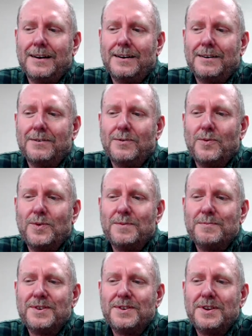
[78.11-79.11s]

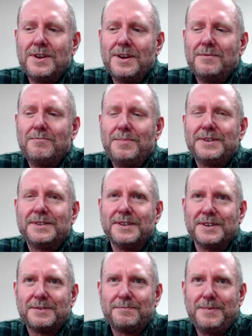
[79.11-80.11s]
women
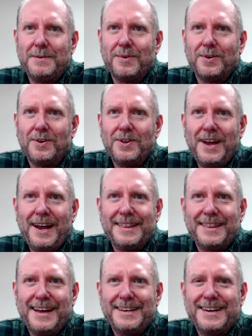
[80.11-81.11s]
business people at
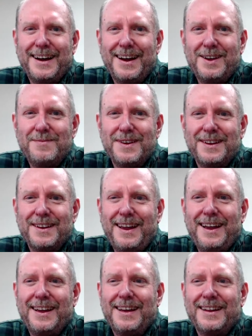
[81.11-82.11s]
that time,
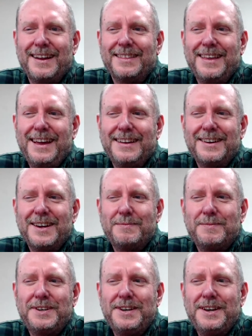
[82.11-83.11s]
and at that time
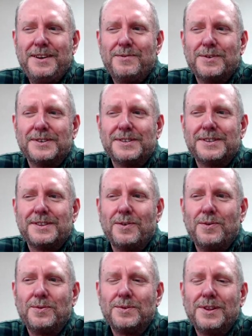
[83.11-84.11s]
she was the
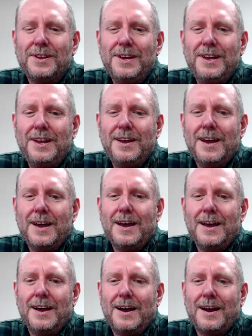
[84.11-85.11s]
only
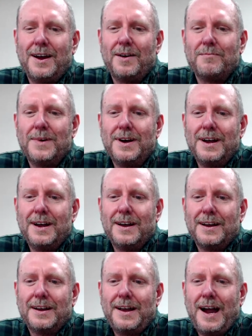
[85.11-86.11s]

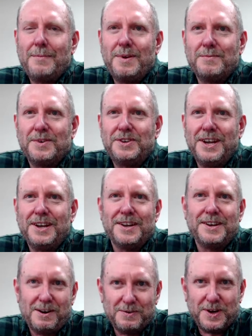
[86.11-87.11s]
copy machine in
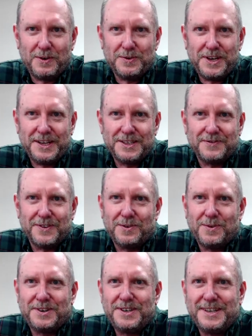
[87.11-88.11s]
downtown Janesville
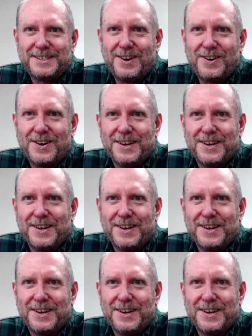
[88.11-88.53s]
when she started.